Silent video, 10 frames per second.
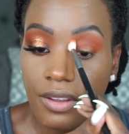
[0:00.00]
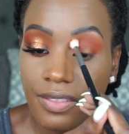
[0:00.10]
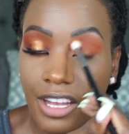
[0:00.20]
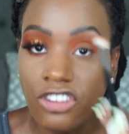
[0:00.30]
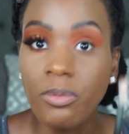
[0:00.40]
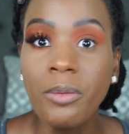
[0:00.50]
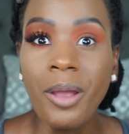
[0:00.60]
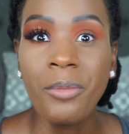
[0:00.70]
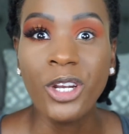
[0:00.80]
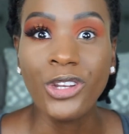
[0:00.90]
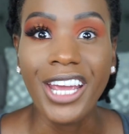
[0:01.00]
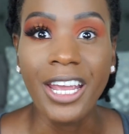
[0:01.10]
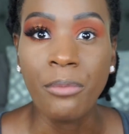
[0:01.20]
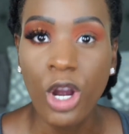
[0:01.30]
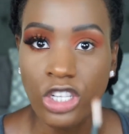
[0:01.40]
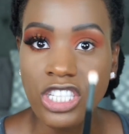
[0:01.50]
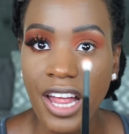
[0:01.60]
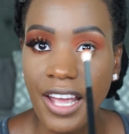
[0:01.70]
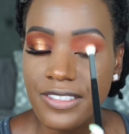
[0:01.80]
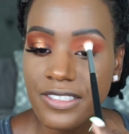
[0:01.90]
That should be my middle name, Harsh
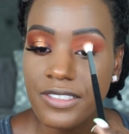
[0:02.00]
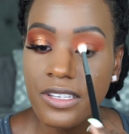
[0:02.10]
Lines.